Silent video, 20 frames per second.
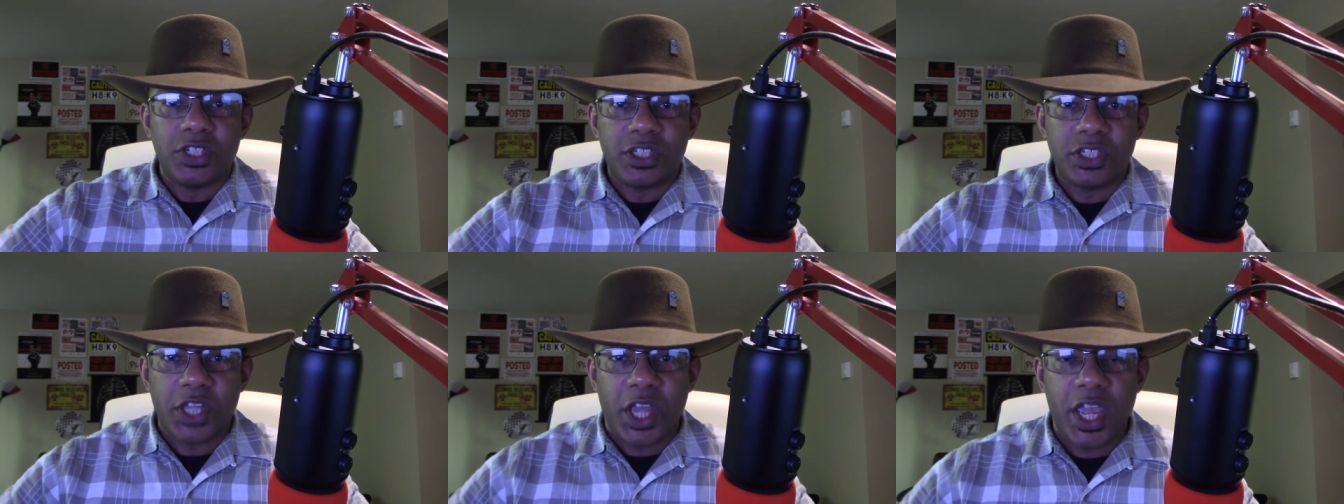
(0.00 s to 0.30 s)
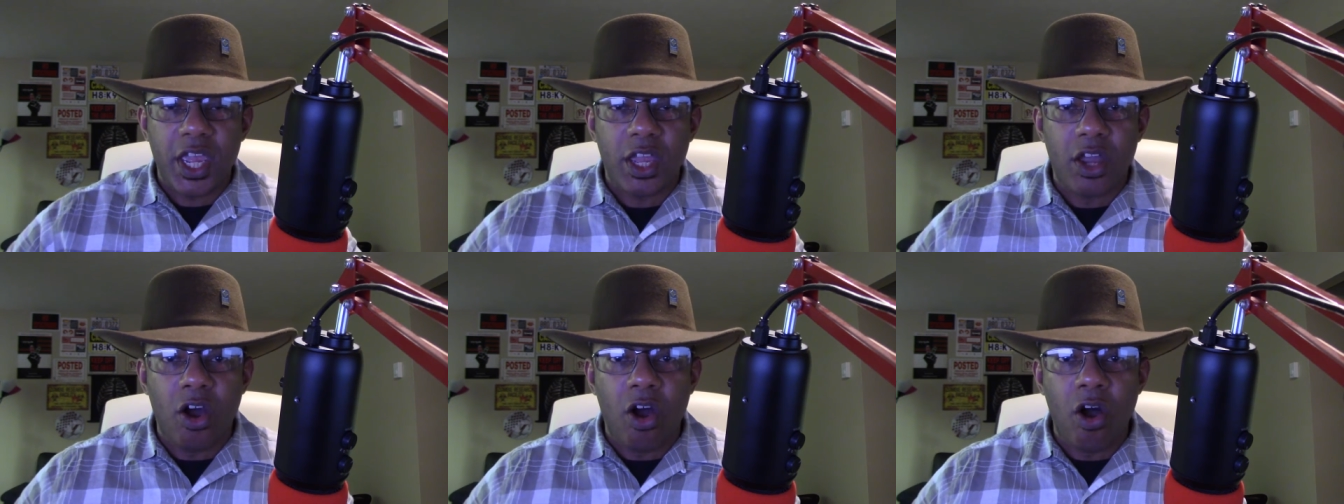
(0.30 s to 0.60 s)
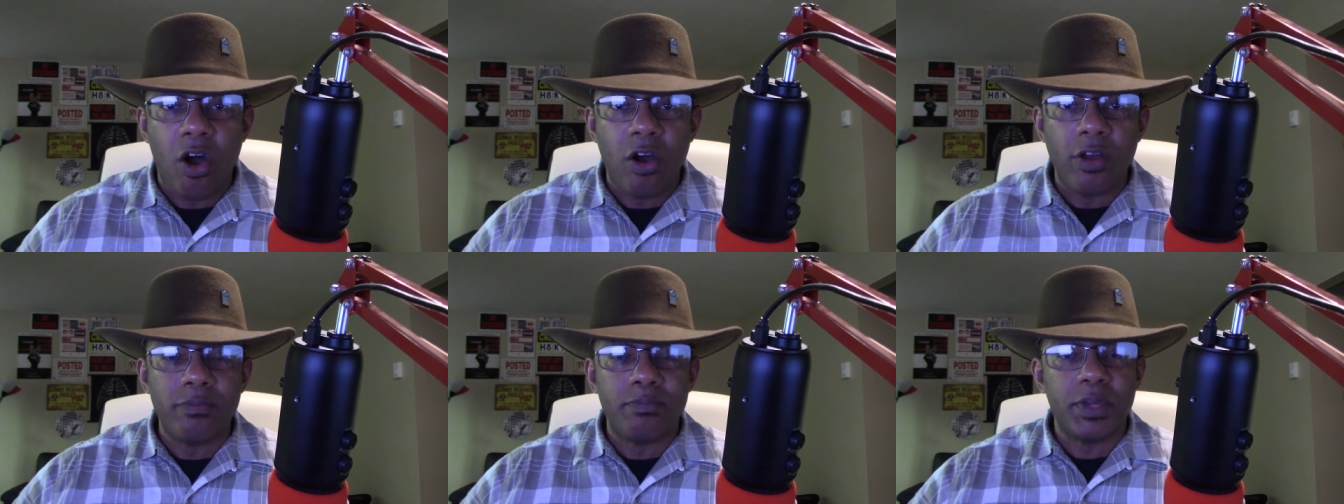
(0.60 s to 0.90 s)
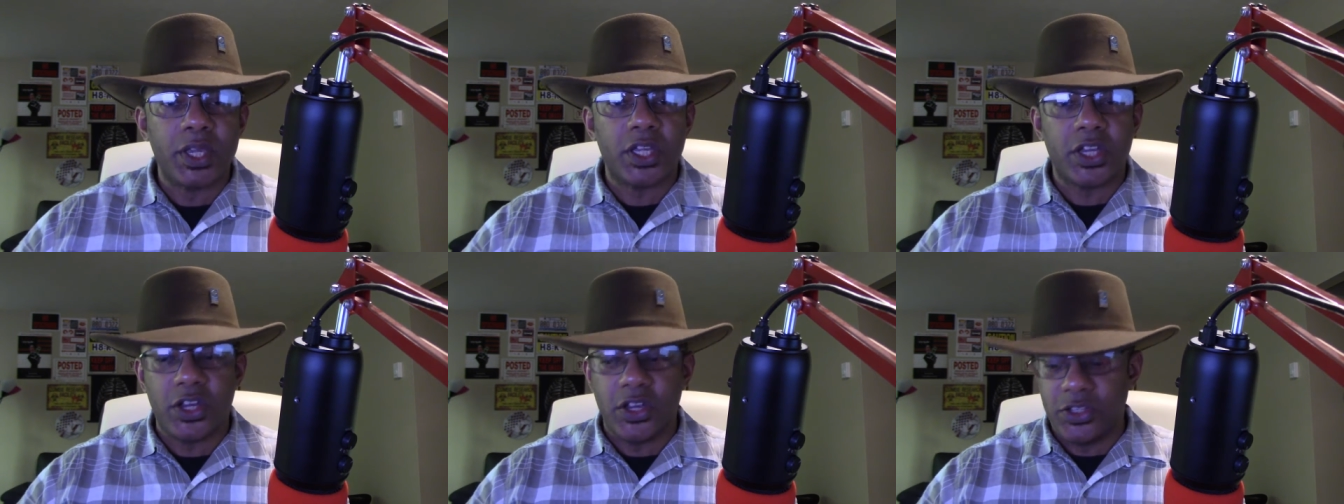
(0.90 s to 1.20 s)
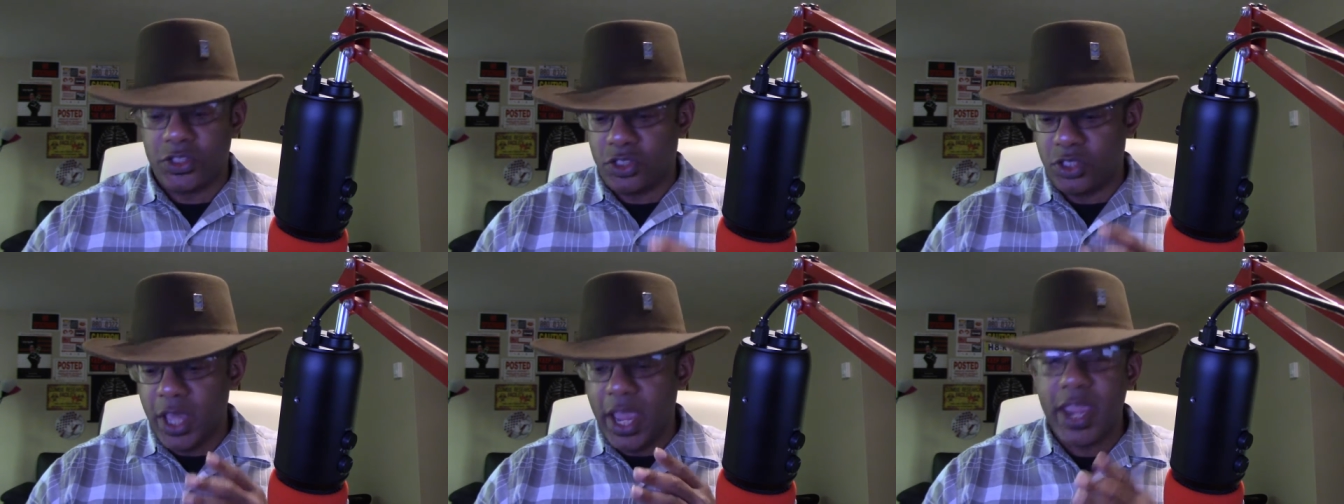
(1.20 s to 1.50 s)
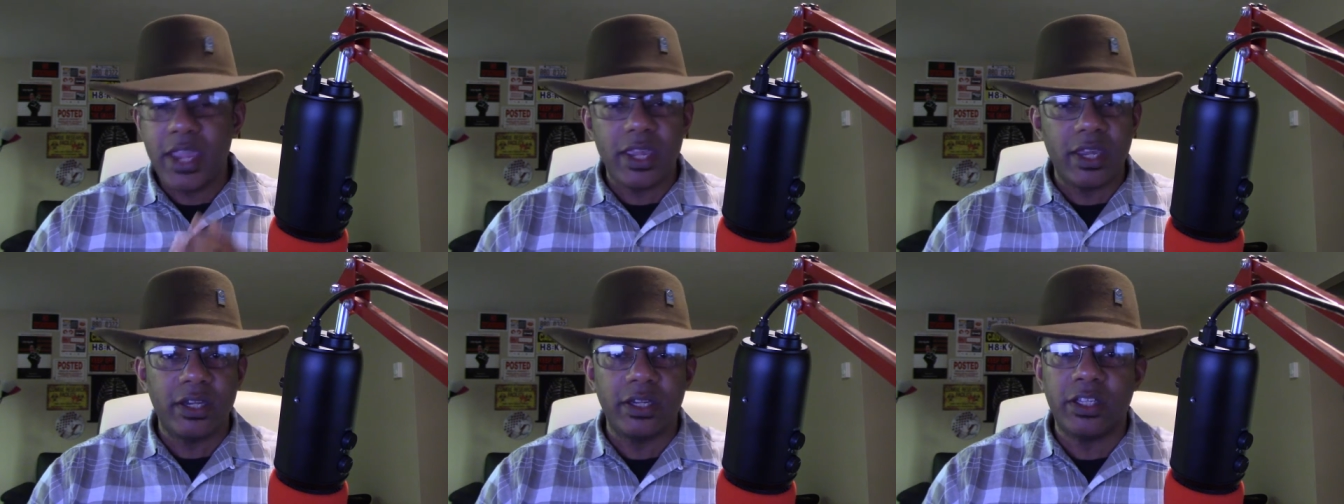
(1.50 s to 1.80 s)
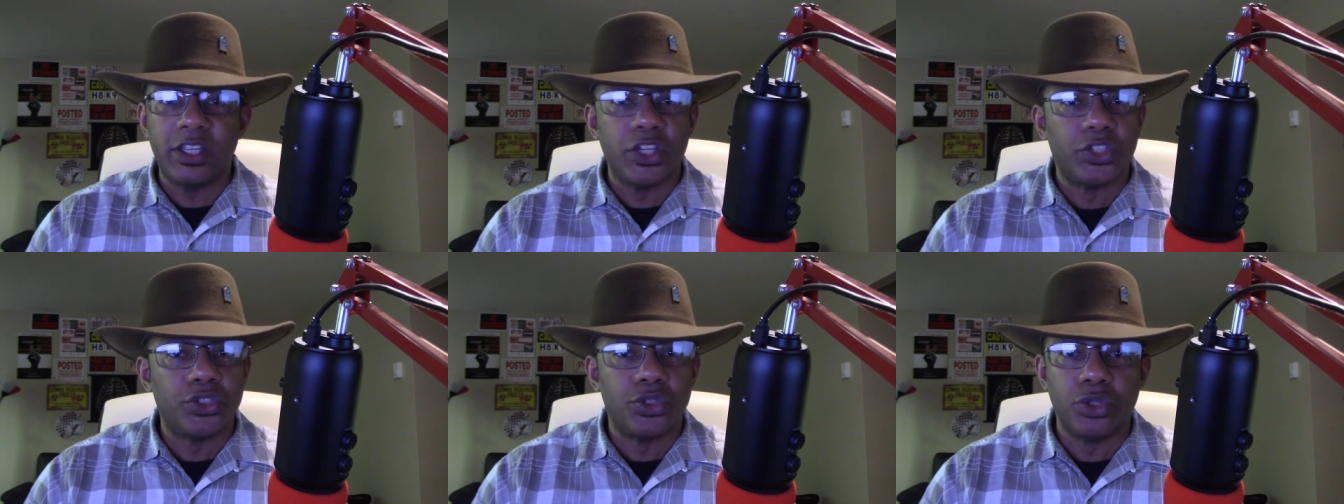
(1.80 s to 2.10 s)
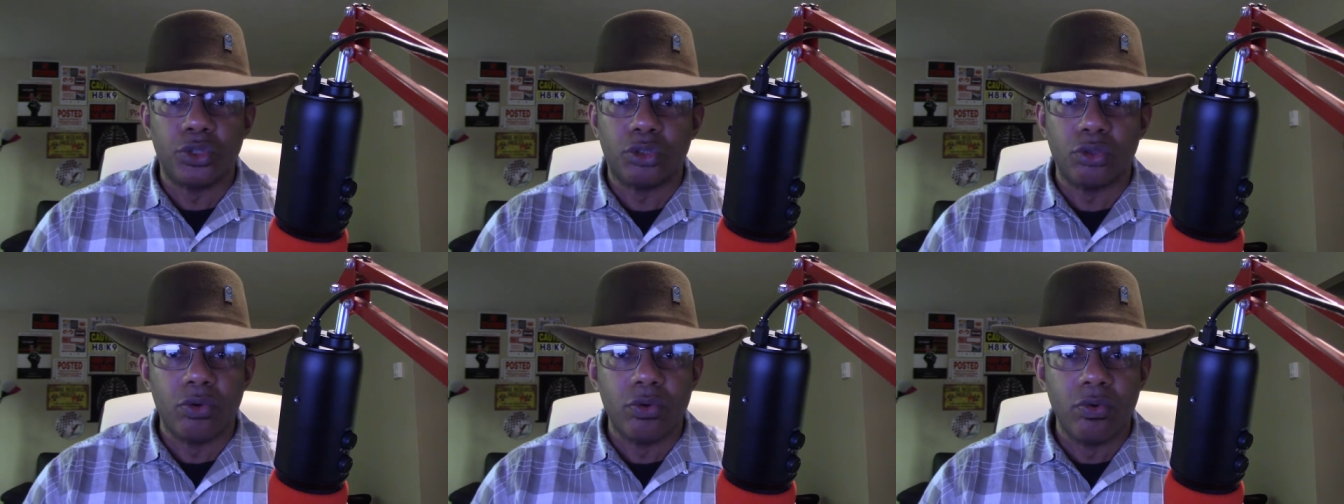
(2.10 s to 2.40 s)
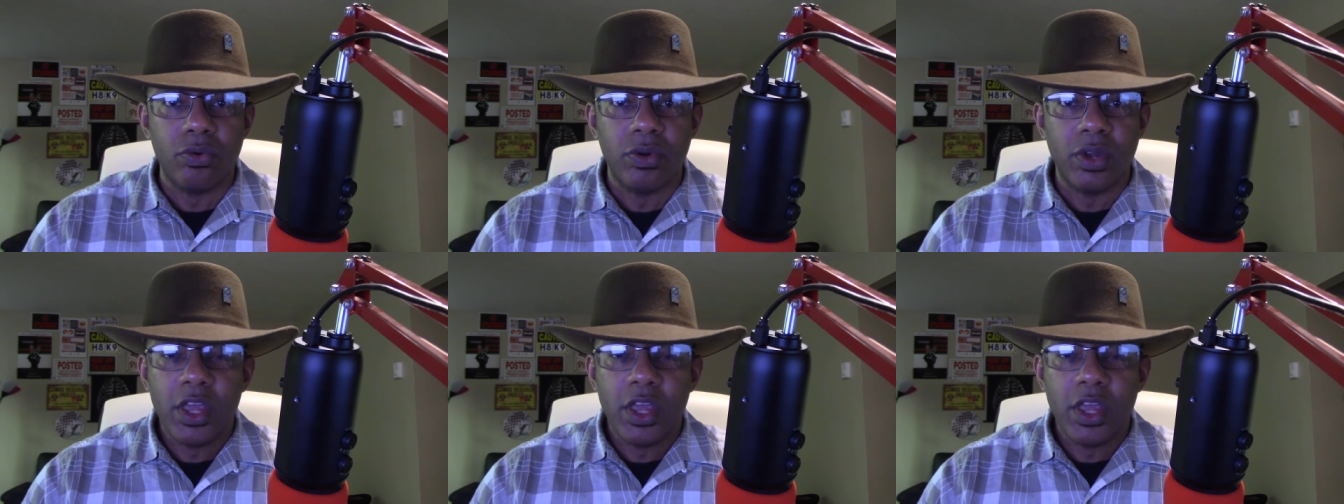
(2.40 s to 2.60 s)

take on because they can get you through.